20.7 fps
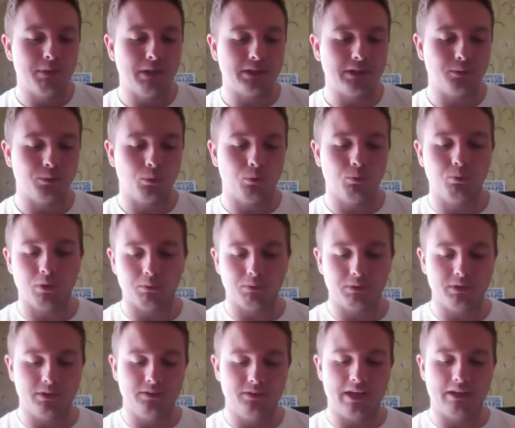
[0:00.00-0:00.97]
But
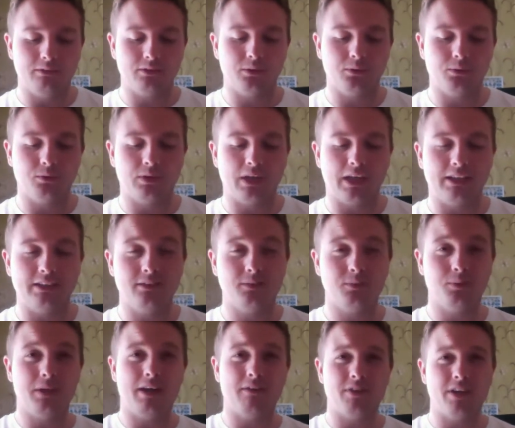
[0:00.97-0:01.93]
what we'll do now is, as
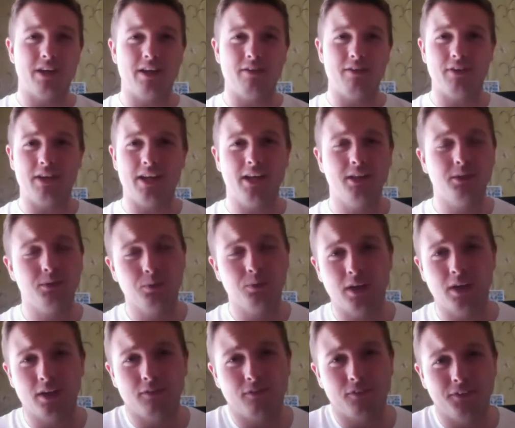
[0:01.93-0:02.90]
we have done every day, is we'll
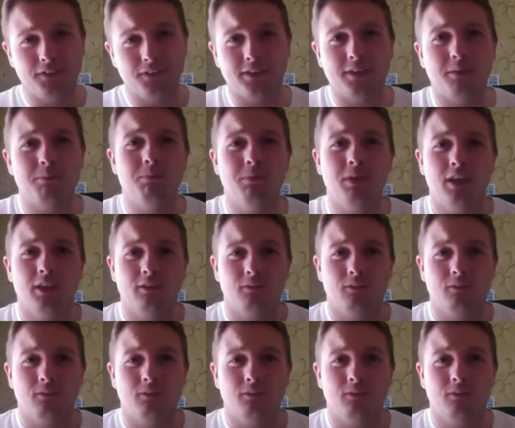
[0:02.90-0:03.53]
go through some,